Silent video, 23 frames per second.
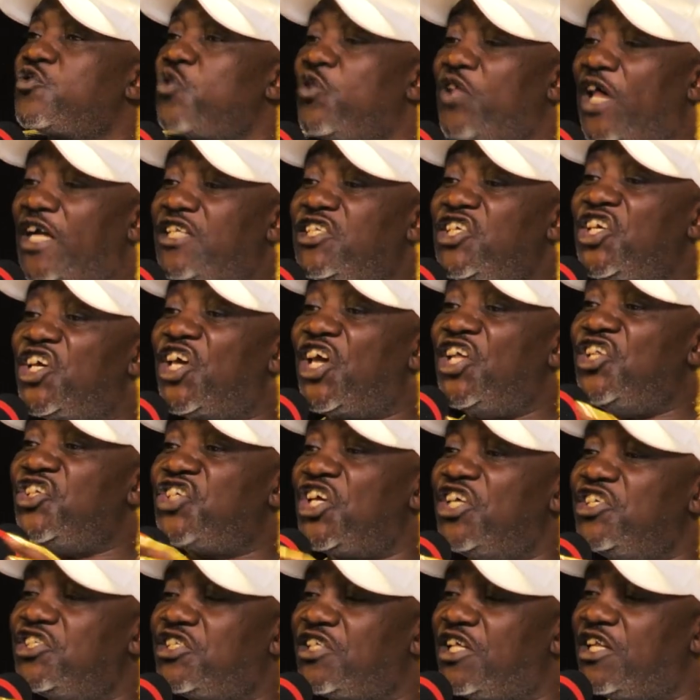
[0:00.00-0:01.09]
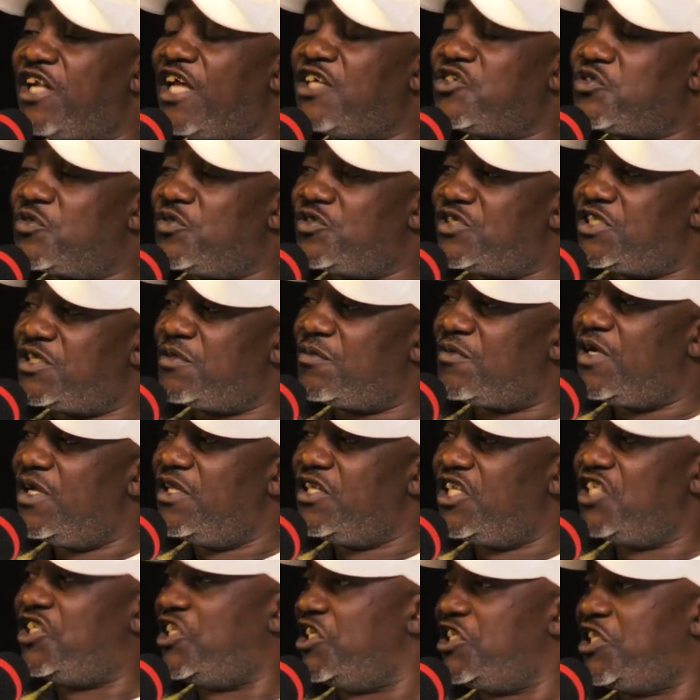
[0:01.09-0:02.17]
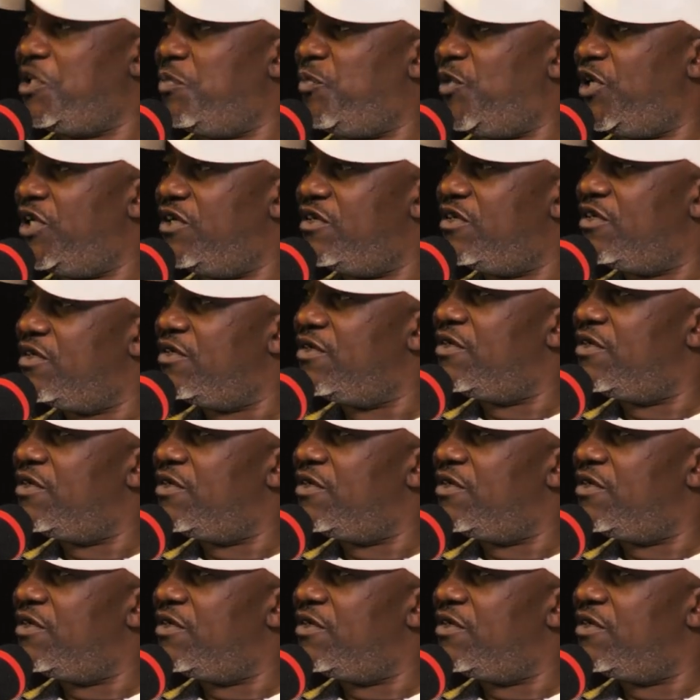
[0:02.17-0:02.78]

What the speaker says: so that he can change the national team? The discipline.